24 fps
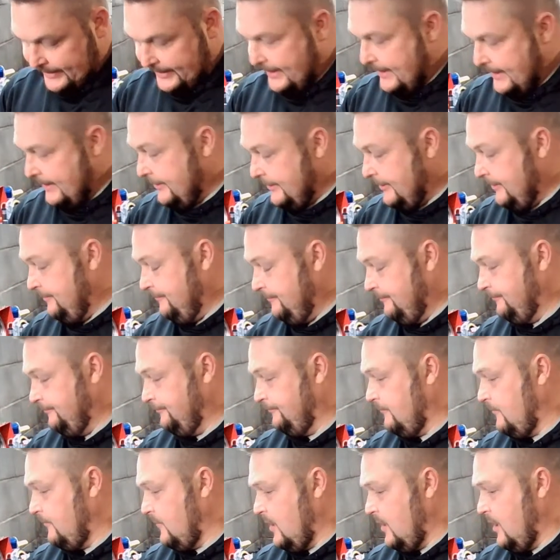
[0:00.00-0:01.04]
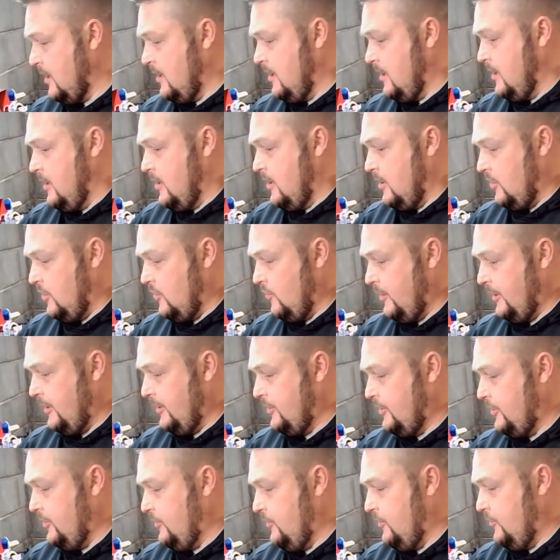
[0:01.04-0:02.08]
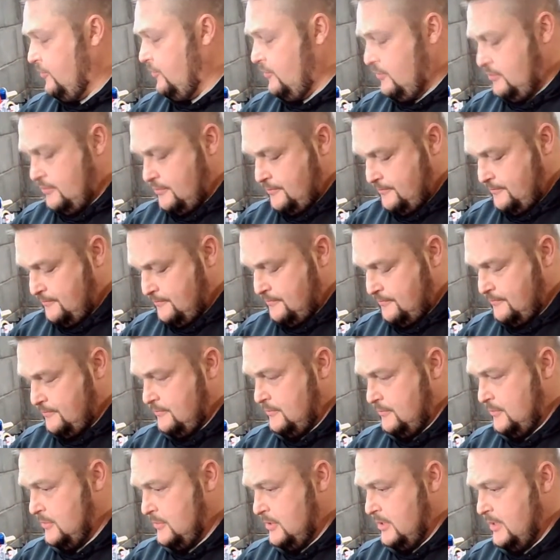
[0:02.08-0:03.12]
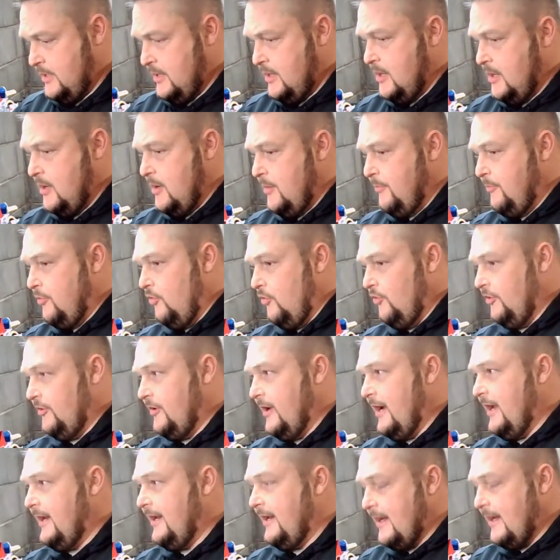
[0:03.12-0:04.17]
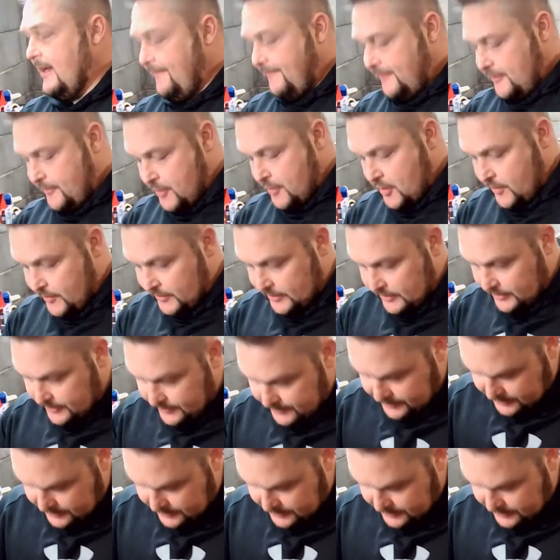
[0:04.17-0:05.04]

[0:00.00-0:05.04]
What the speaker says: together, I'm going to pull the granite out for a moment